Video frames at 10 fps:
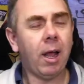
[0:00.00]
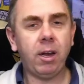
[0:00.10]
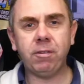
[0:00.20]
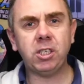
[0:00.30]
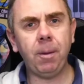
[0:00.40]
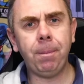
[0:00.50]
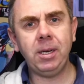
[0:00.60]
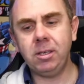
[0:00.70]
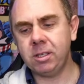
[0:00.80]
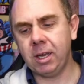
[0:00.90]
and have
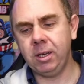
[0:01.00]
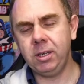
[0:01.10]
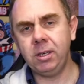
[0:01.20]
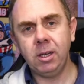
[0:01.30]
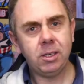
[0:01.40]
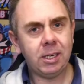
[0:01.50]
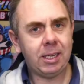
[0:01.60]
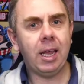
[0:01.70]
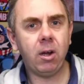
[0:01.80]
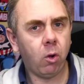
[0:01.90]
simply decided to
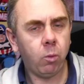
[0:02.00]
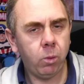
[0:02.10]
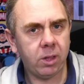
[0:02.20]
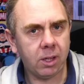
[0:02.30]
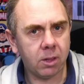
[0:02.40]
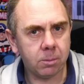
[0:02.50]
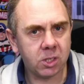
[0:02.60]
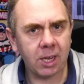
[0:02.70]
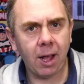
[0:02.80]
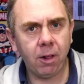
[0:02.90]
get on with it
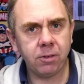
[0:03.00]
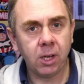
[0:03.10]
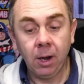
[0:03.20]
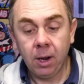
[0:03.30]
themselves.